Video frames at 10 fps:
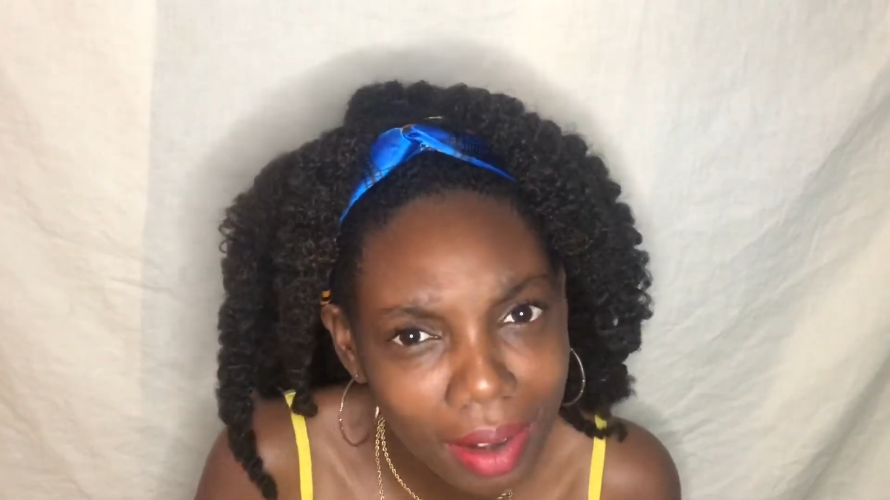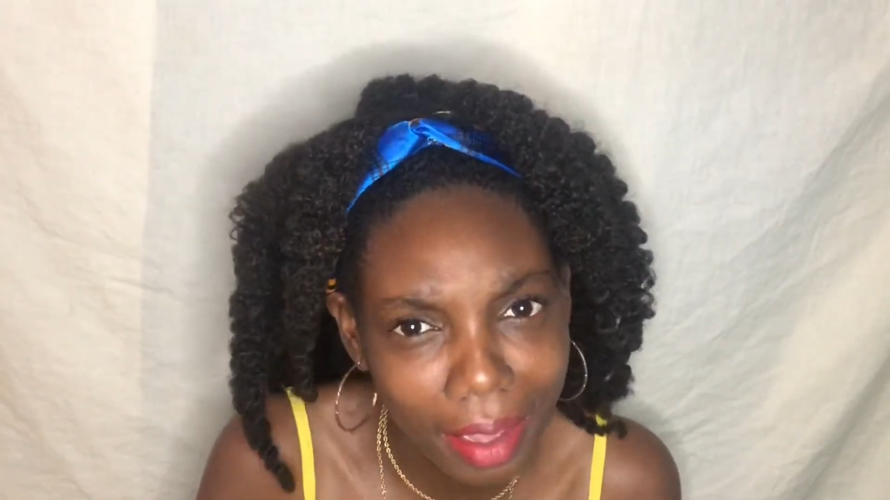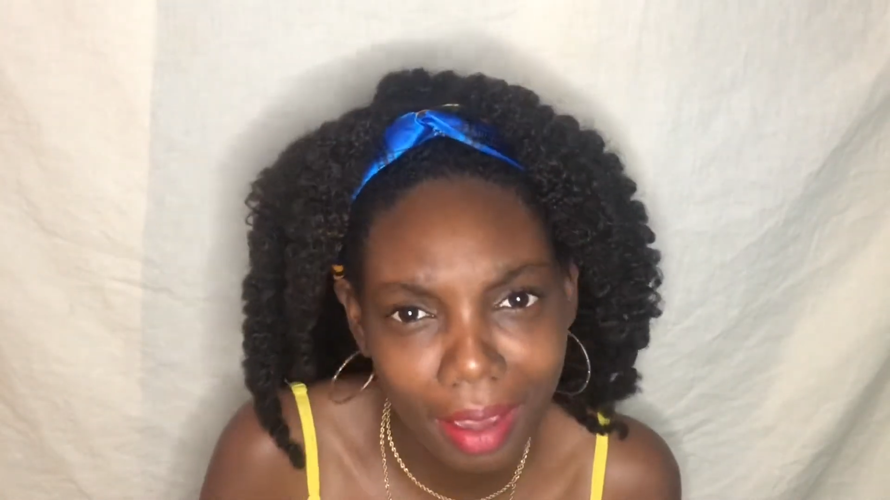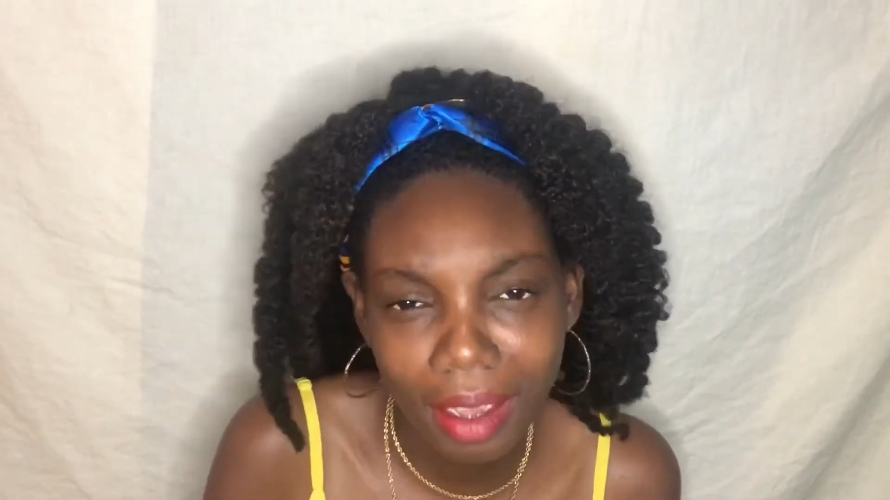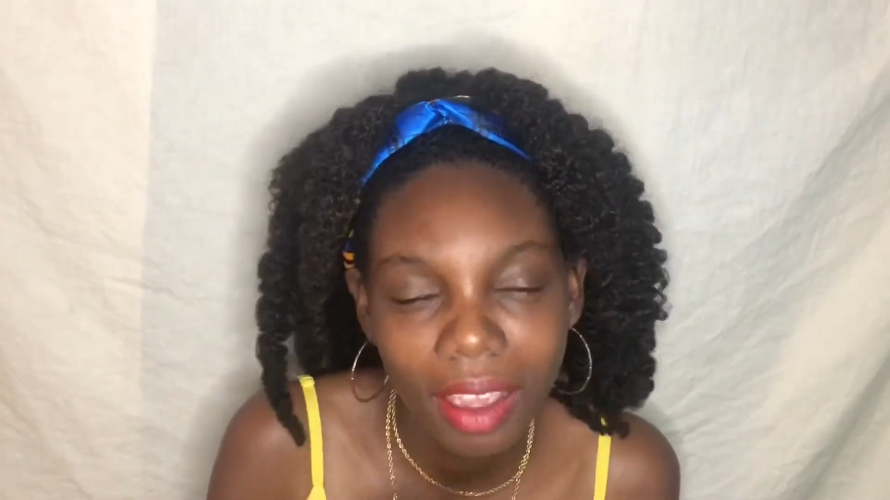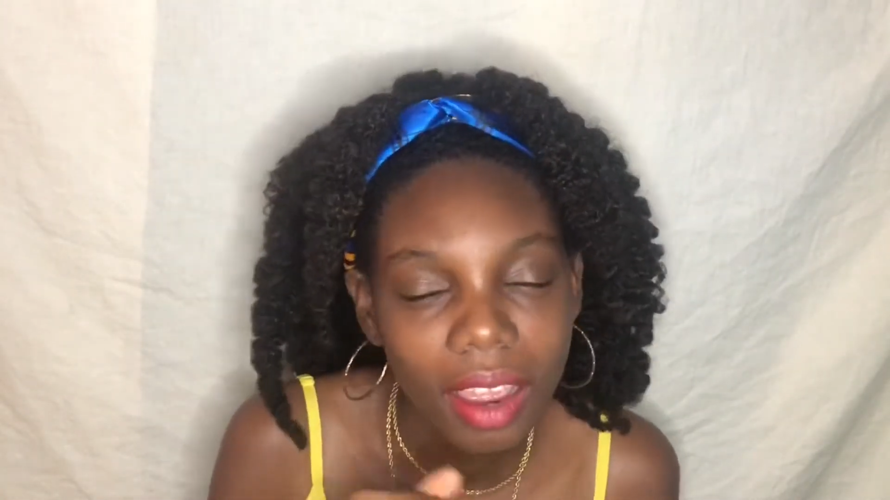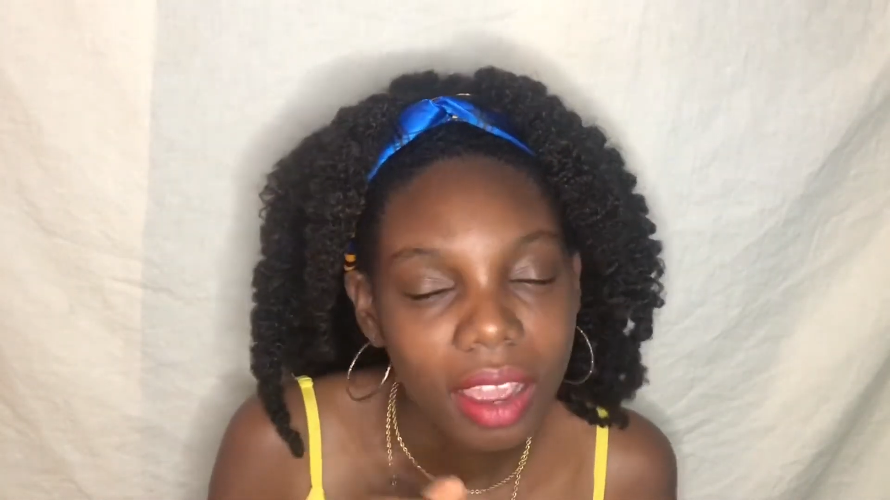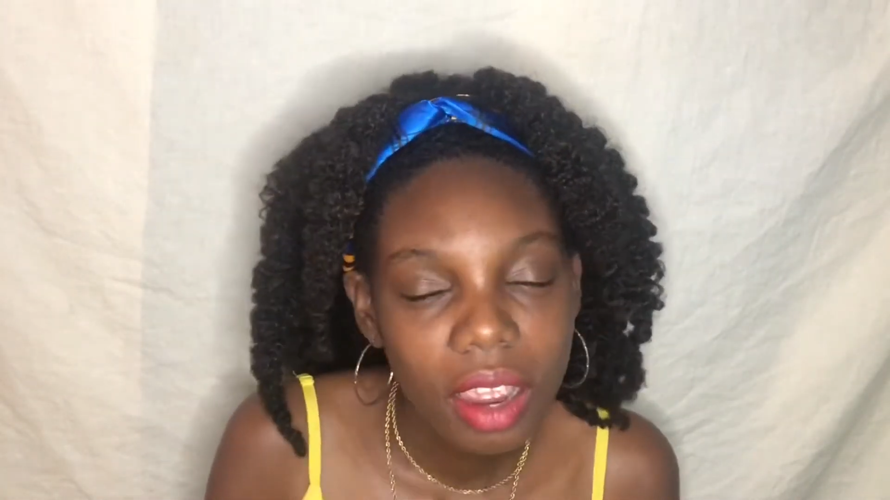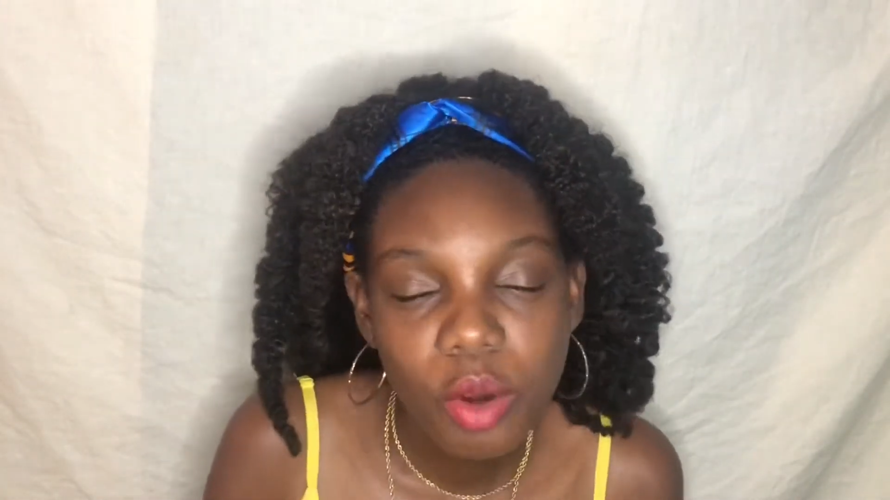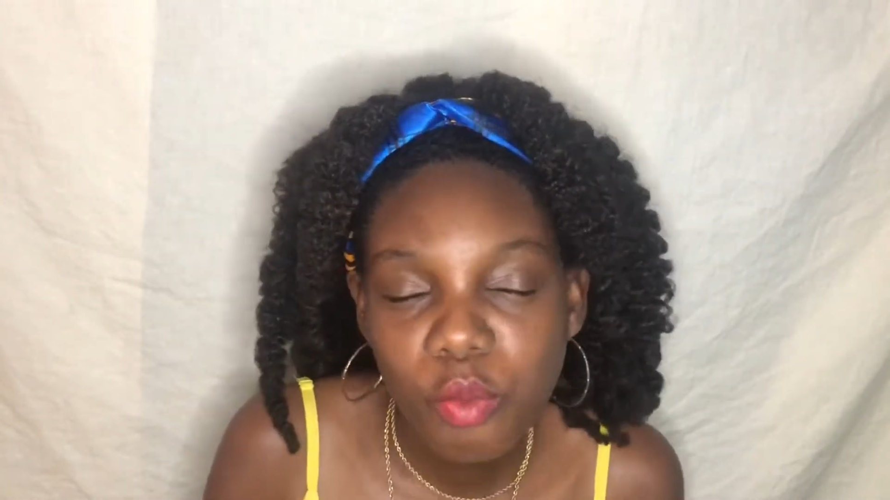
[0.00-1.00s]
Like,
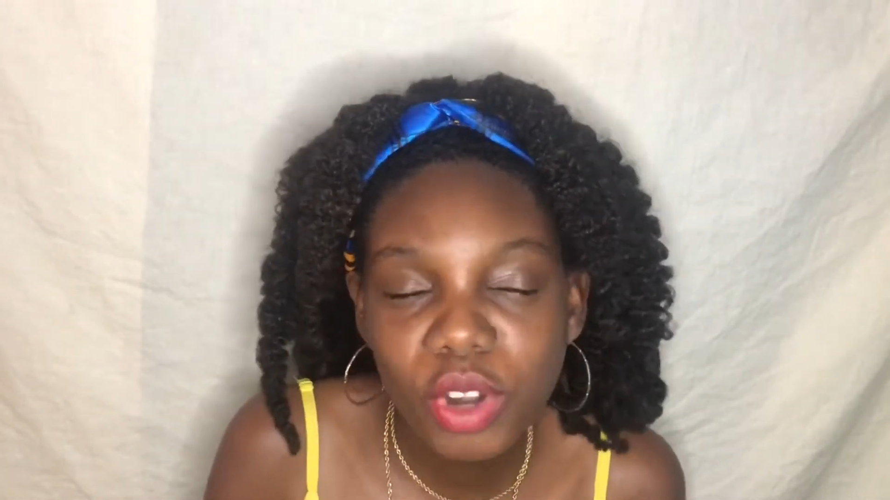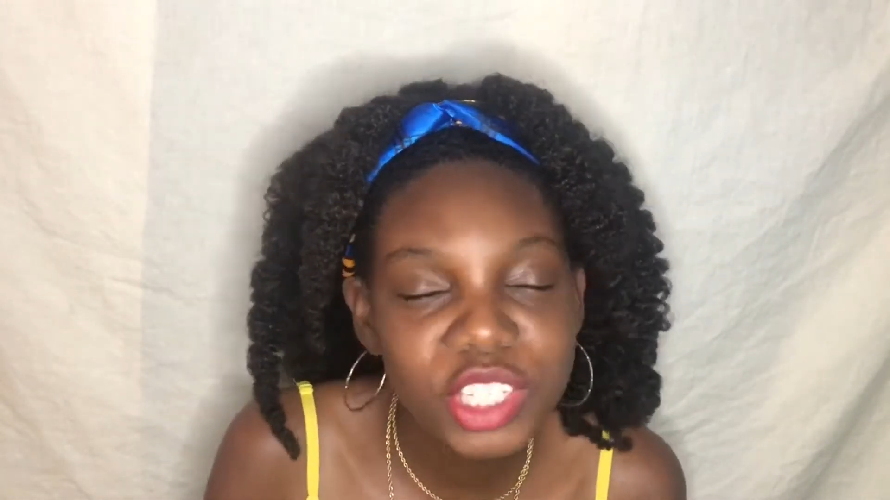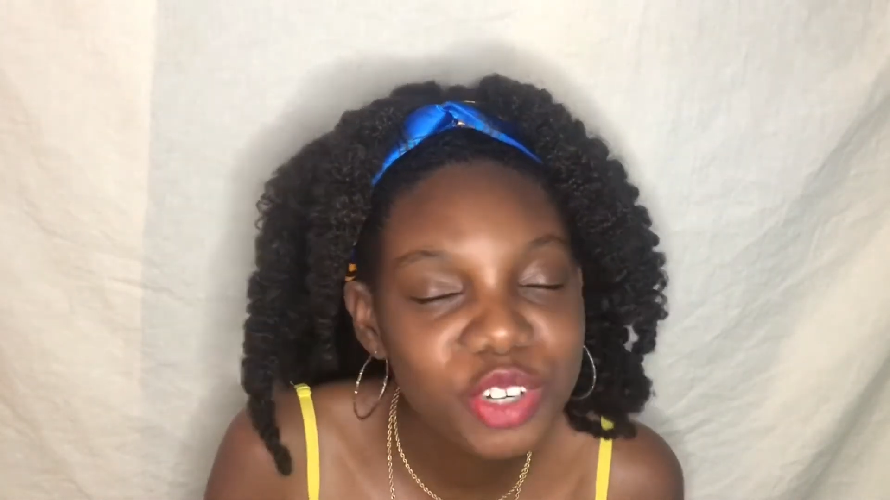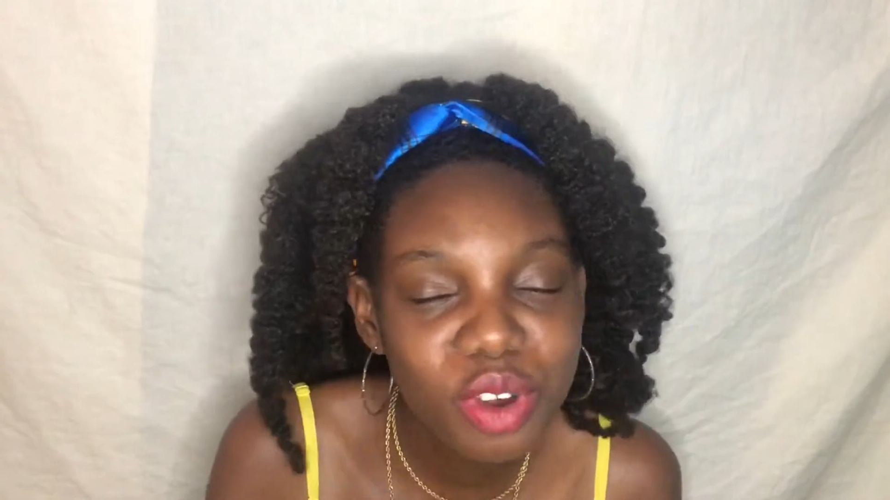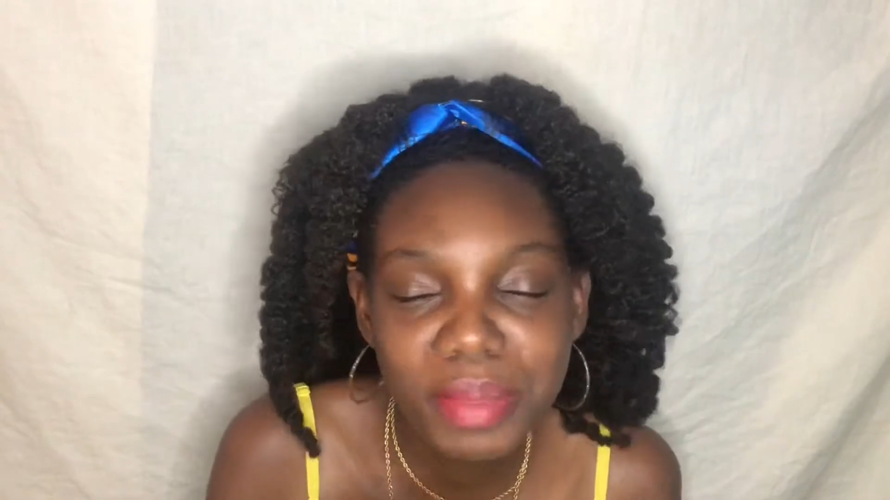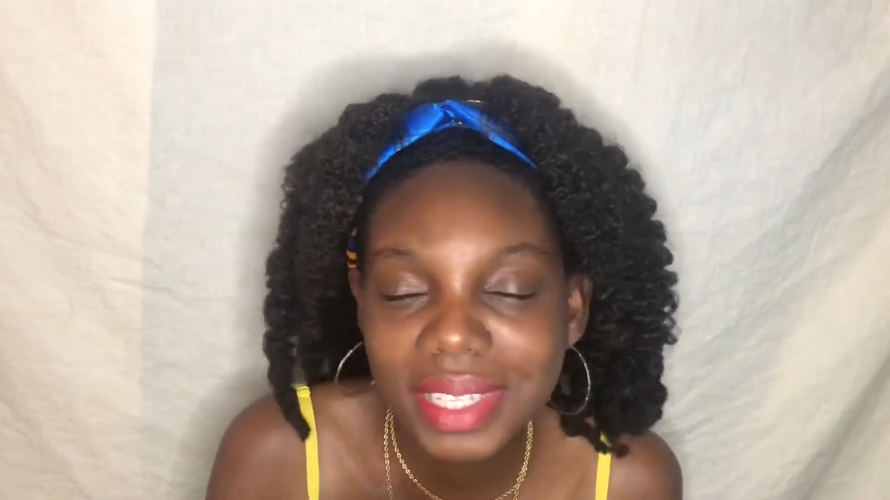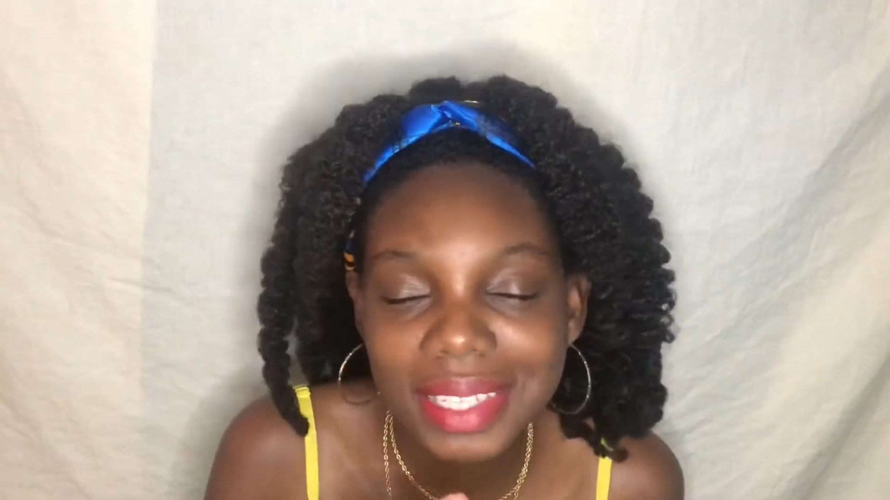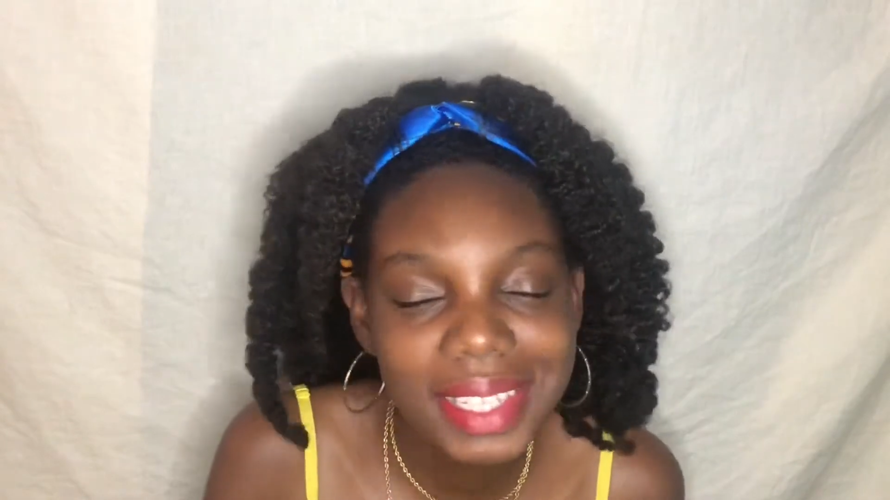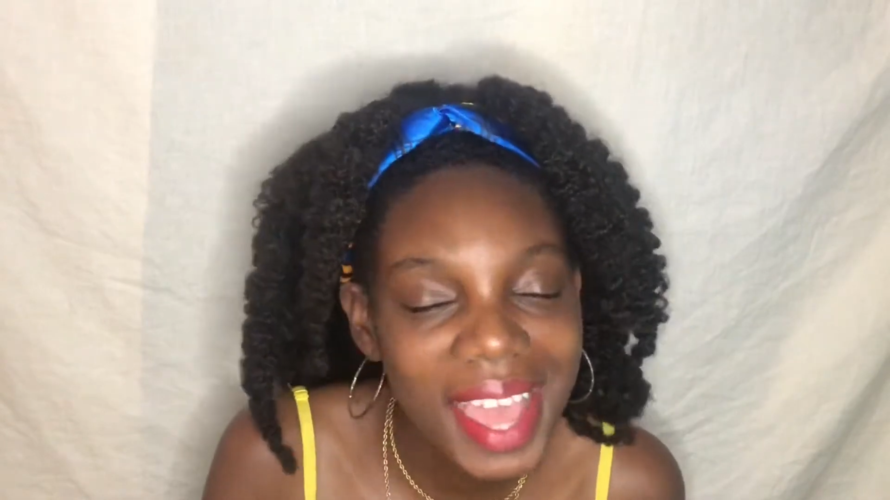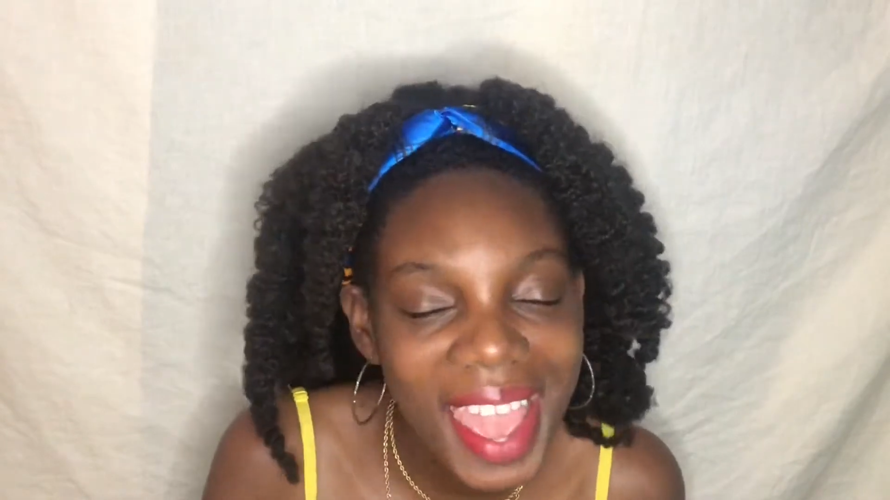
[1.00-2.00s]
what do you want me to
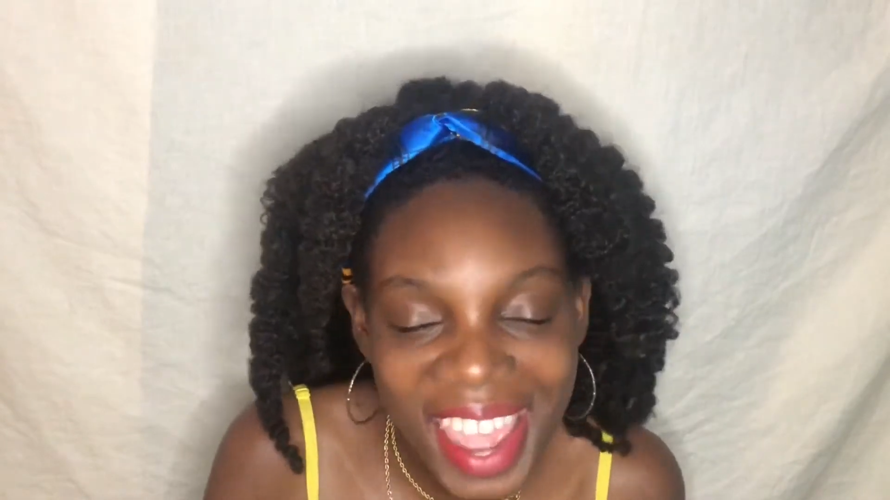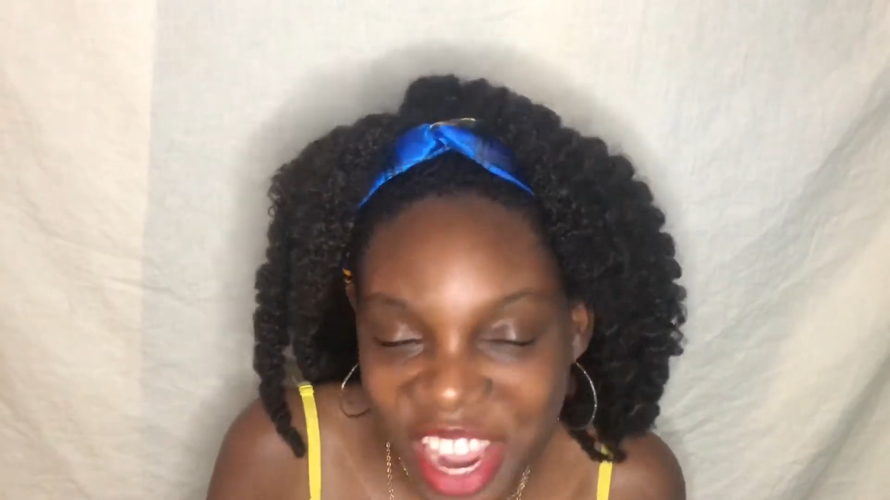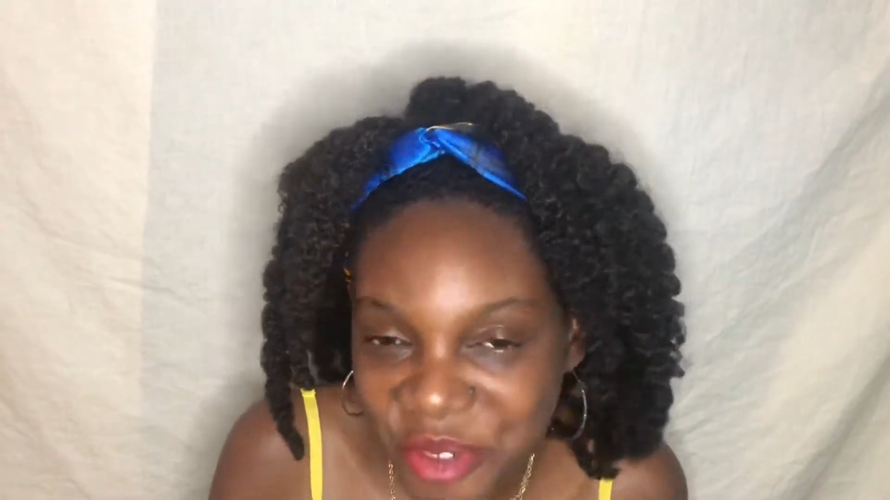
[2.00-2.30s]
say?